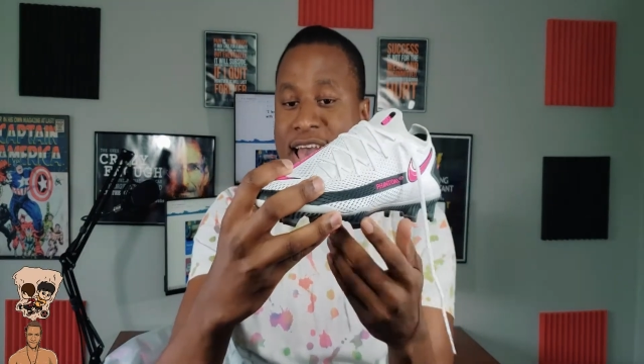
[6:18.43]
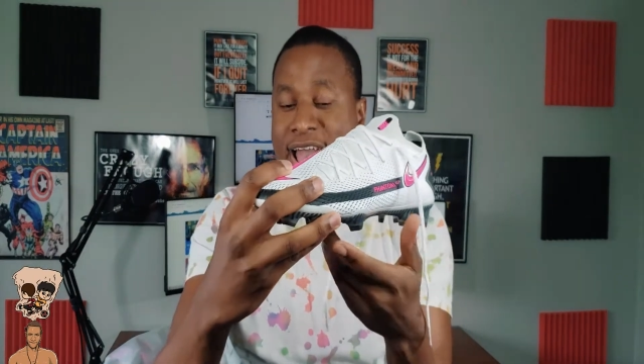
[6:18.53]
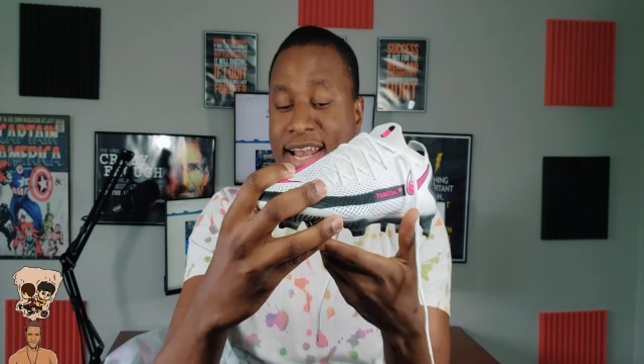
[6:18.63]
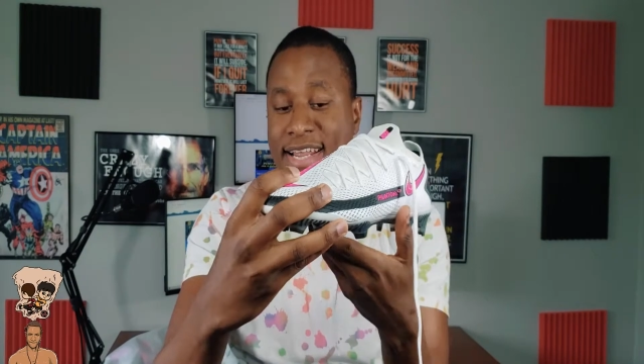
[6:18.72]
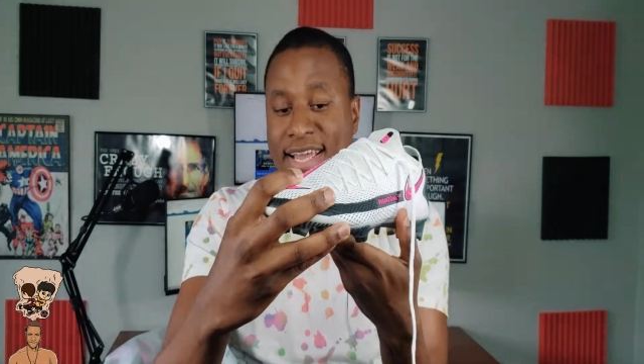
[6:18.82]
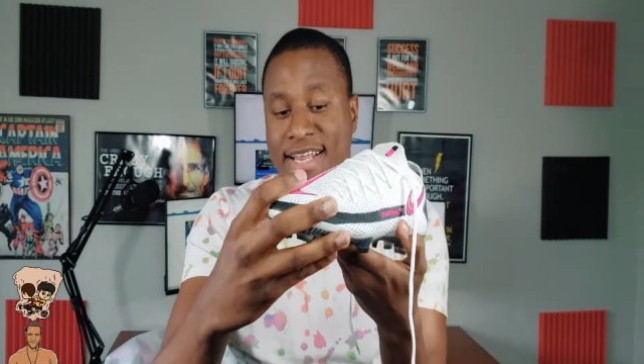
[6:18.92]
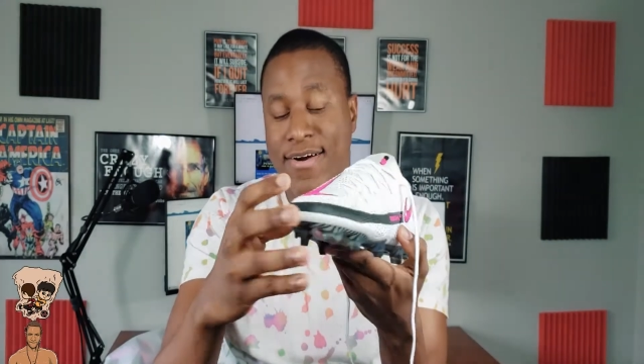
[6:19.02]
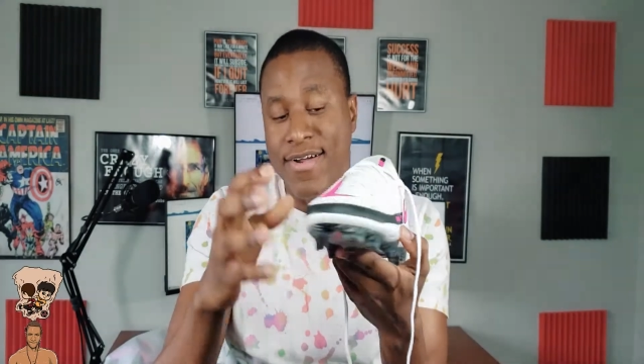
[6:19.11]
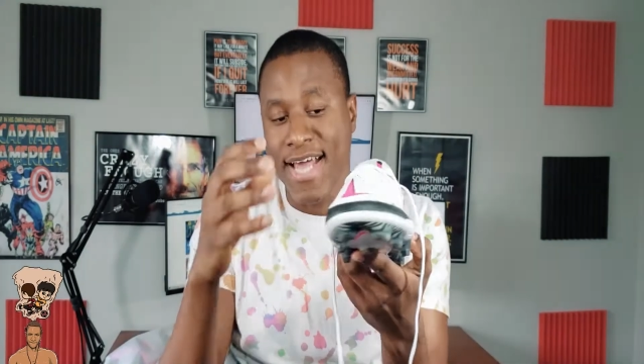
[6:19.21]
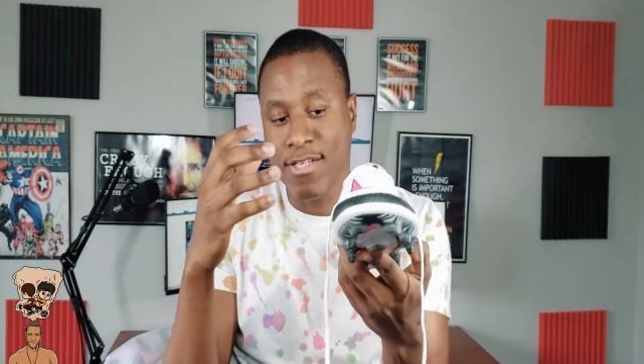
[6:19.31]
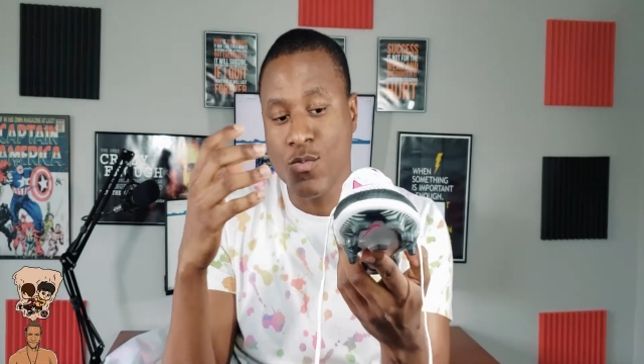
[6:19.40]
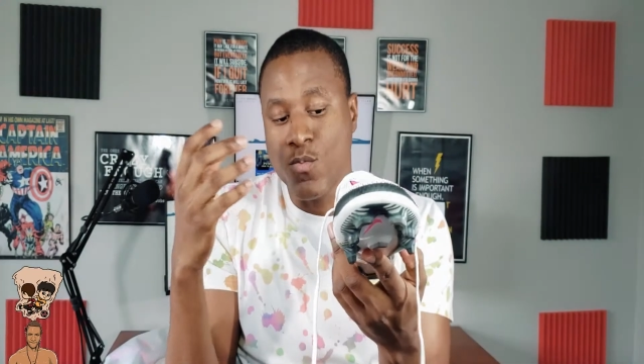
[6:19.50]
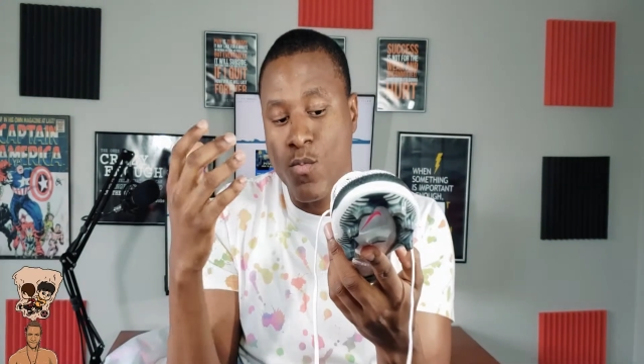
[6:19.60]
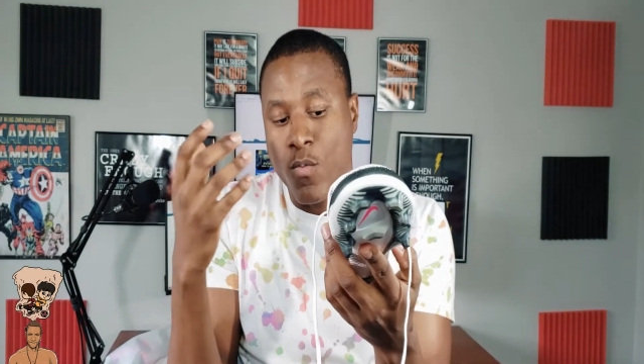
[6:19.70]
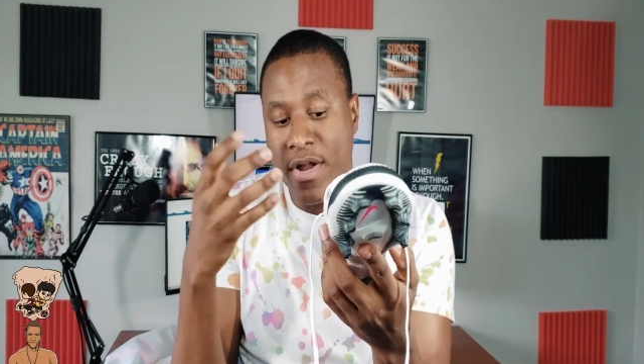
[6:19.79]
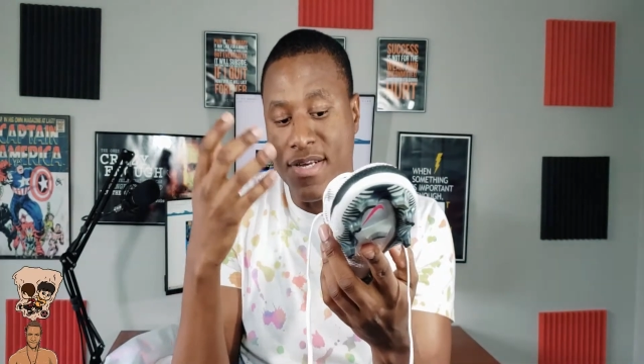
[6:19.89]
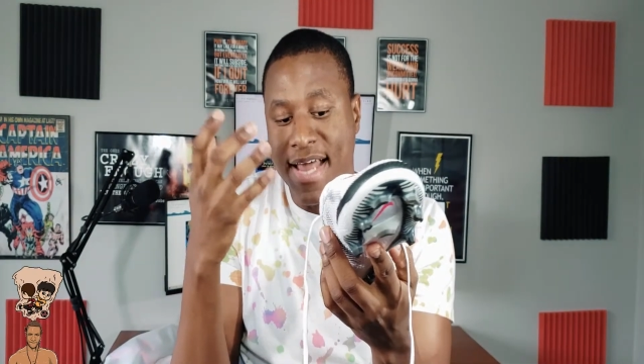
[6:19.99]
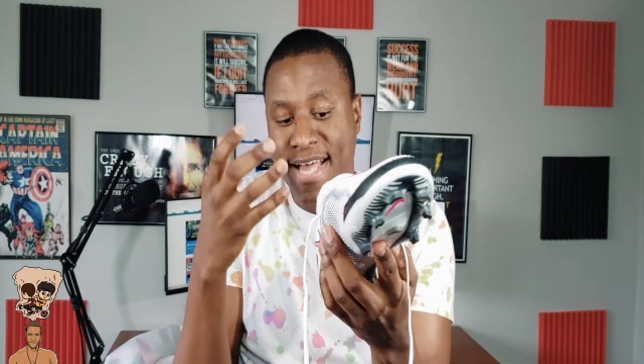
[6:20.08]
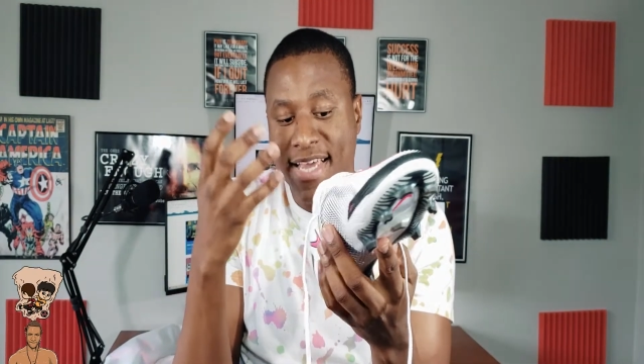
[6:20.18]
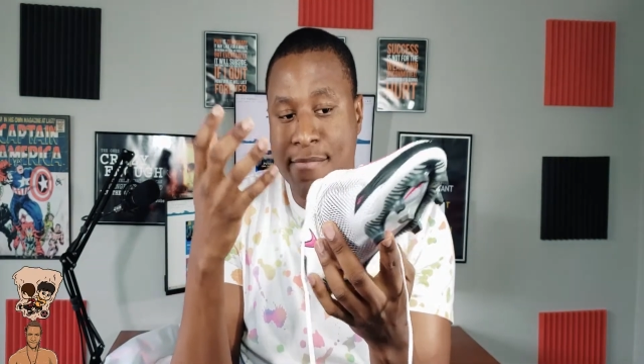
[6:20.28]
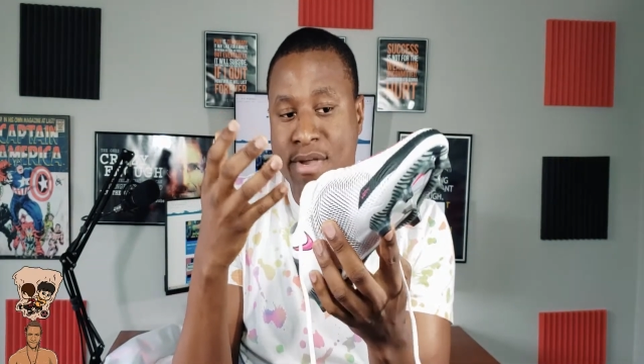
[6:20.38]
And that's what
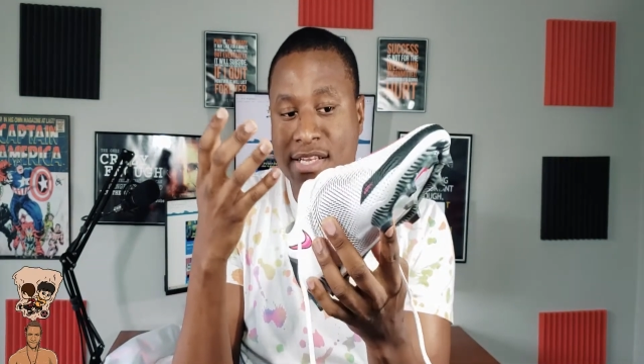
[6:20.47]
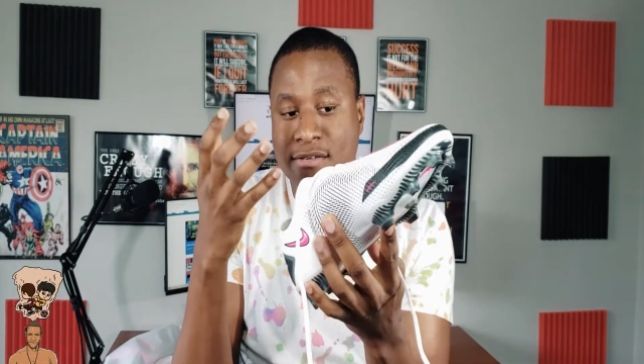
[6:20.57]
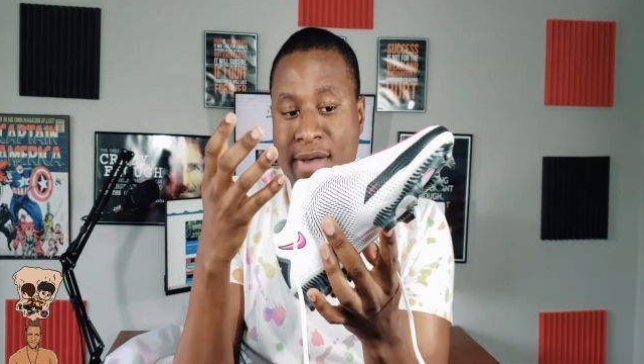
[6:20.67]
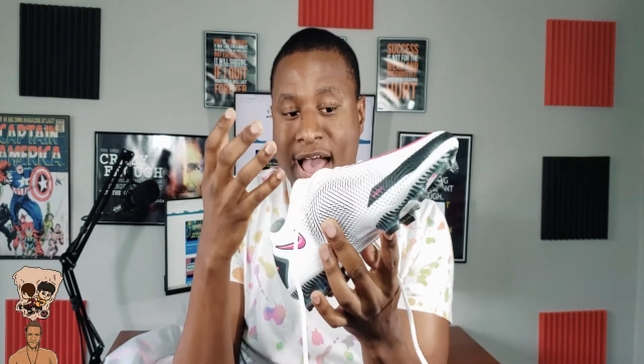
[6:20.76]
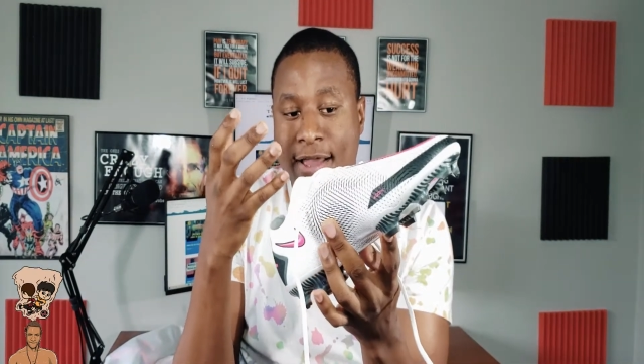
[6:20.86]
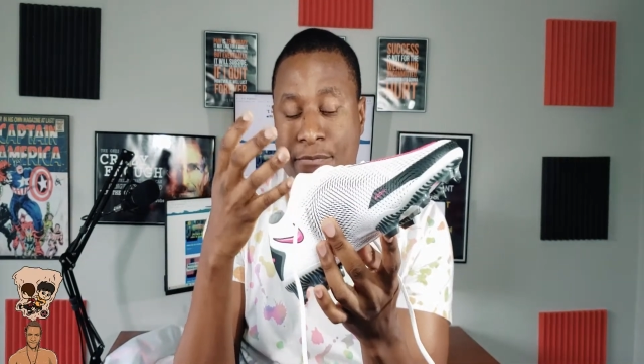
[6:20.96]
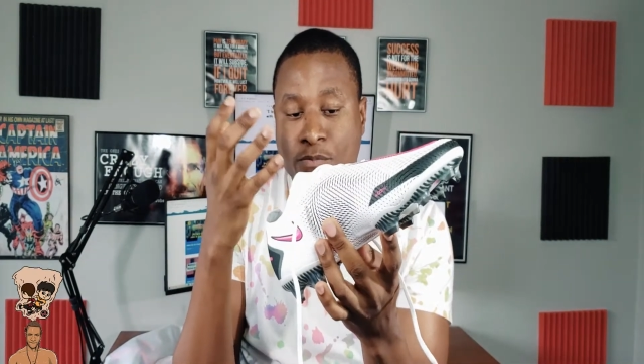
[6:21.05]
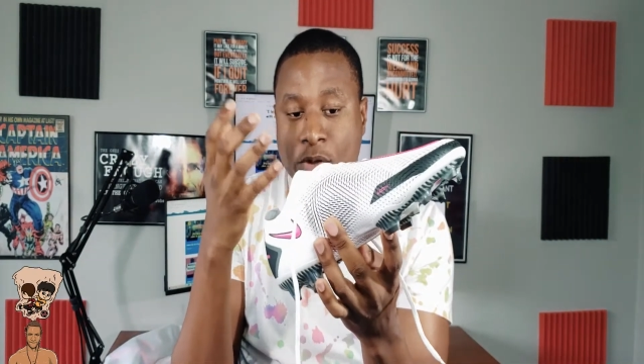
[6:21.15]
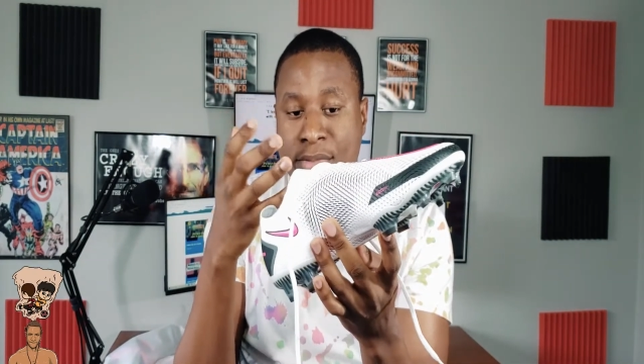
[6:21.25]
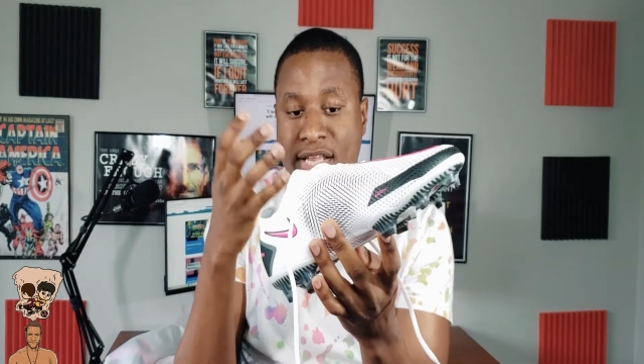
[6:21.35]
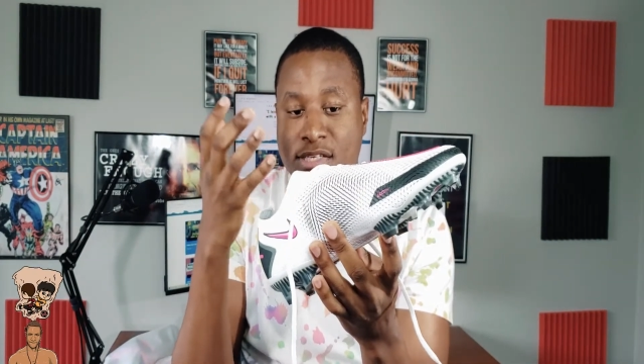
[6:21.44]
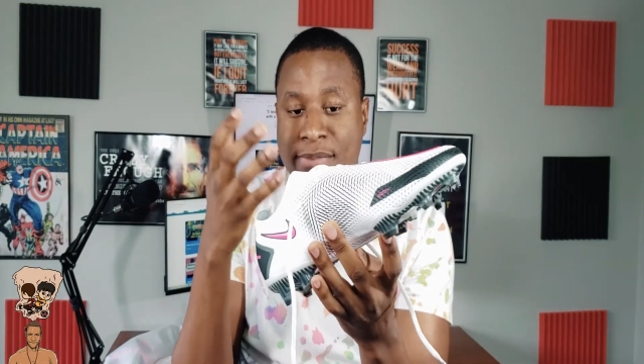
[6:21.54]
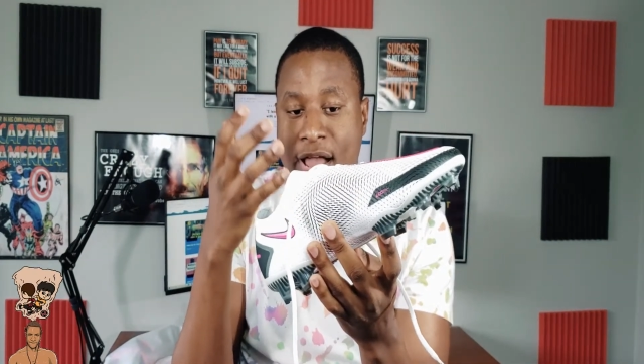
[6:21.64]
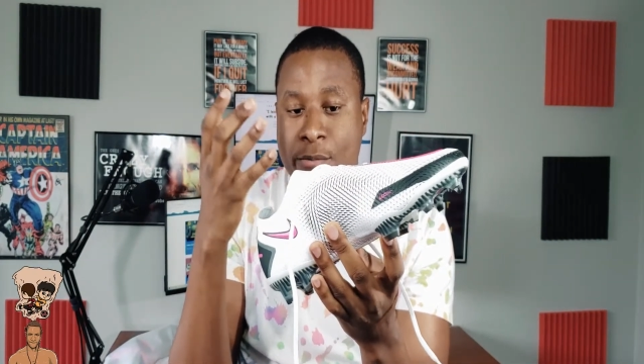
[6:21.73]
Nike means by